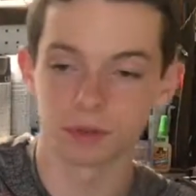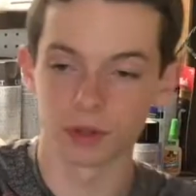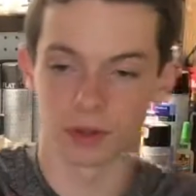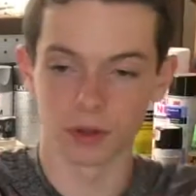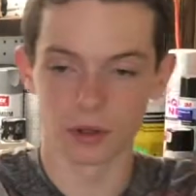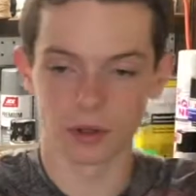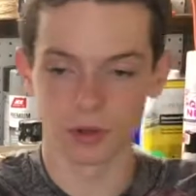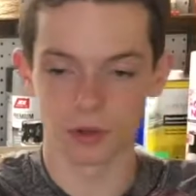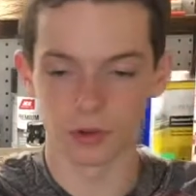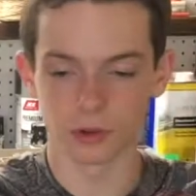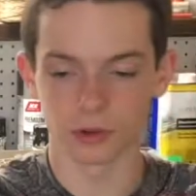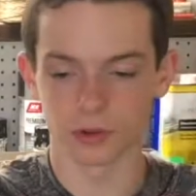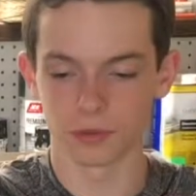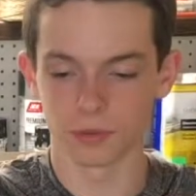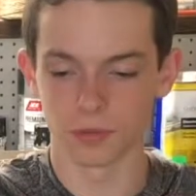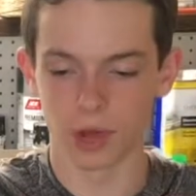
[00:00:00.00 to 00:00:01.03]
The
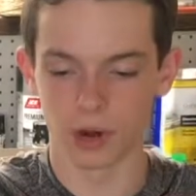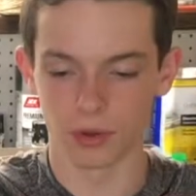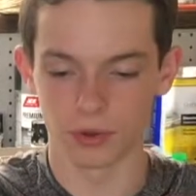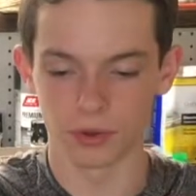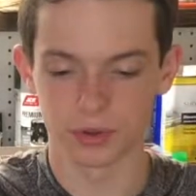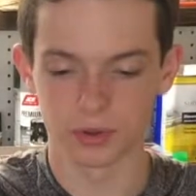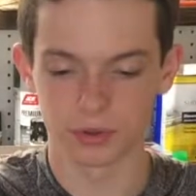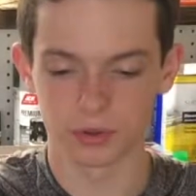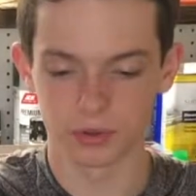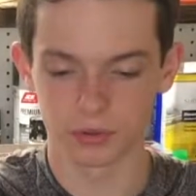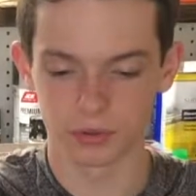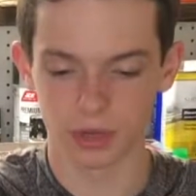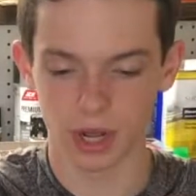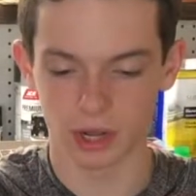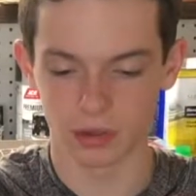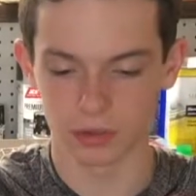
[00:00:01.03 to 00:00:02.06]
old metals,
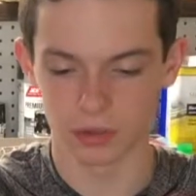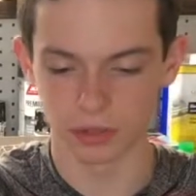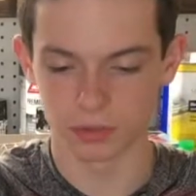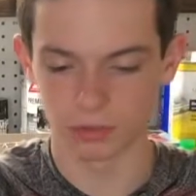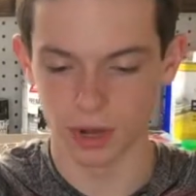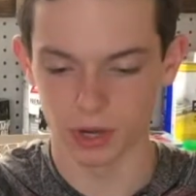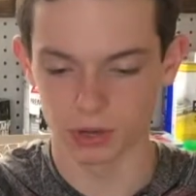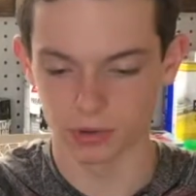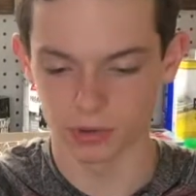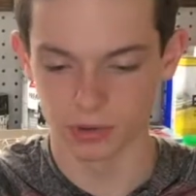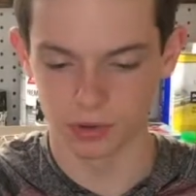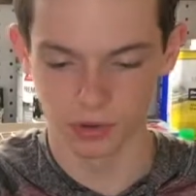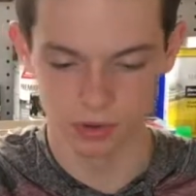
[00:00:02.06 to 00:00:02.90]
yeah, they're just metal.